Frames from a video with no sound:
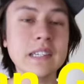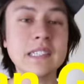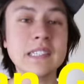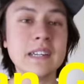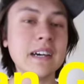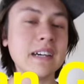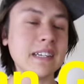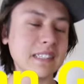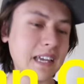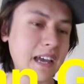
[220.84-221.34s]
This
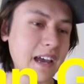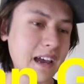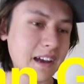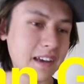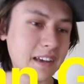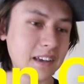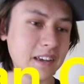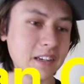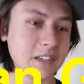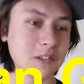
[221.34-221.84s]
next
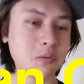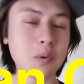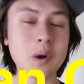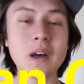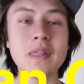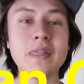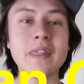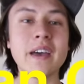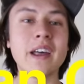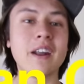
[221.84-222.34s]
hack is
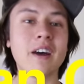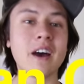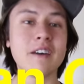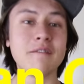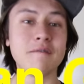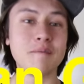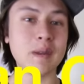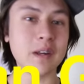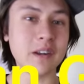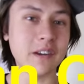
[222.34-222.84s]
one that
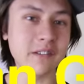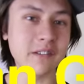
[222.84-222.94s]
I've been